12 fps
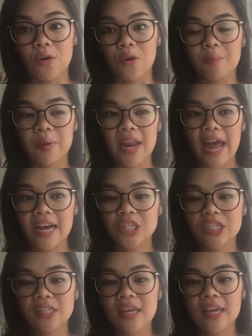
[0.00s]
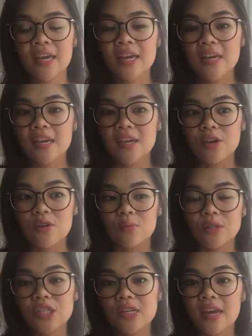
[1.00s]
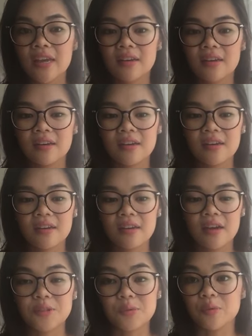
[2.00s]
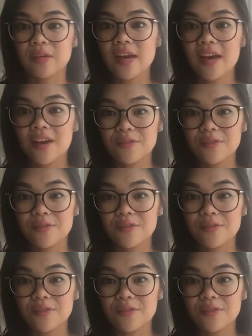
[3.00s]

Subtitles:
But actually, once you get comfortable enough,